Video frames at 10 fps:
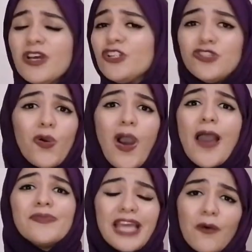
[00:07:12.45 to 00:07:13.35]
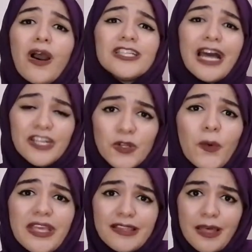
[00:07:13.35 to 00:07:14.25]
No, I'm now
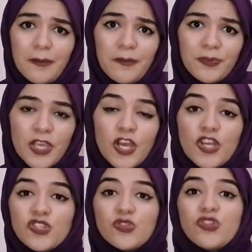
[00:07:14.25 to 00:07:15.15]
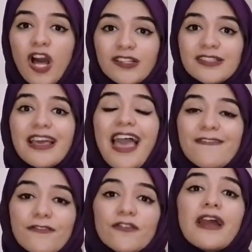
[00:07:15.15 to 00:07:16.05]
annoying them. So do not
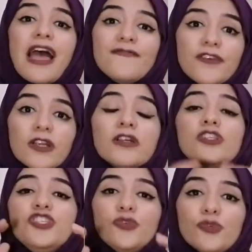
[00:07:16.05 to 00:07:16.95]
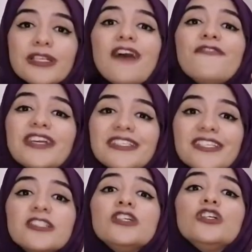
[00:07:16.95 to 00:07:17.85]
ever use a
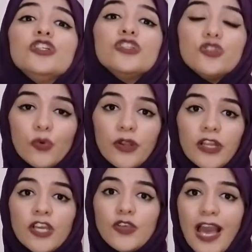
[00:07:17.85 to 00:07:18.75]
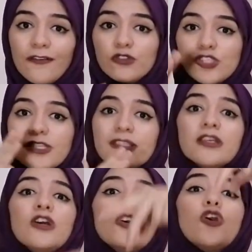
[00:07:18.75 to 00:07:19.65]
fixed tone. You have to just
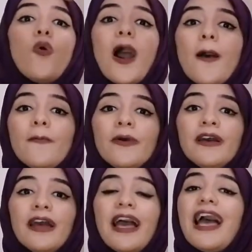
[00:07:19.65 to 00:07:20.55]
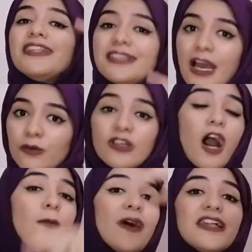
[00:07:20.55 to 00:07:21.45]
go up and
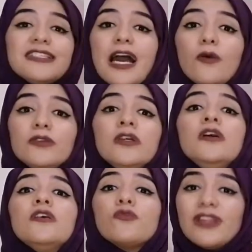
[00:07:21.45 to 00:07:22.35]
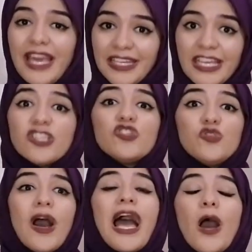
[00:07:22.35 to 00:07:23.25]
down, relating
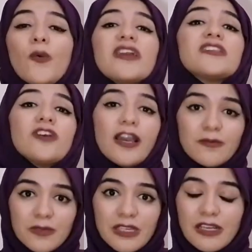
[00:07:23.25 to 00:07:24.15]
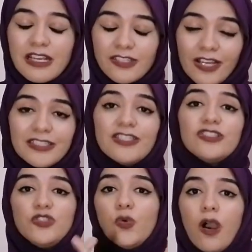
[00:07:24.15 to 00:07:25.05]
to how excited
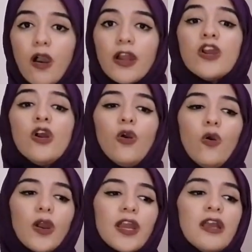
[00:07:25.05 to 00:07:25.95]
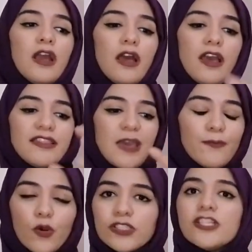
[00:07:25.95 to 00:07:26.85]
you are, or the
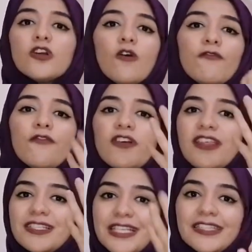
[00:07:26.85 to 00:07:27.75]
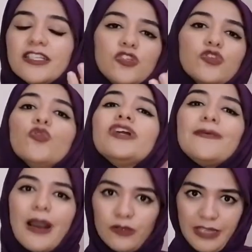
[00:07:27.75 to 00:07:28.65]
importance of the sentence you're talking
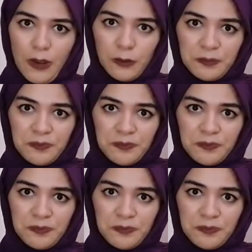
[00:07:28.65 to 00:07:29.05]
about now.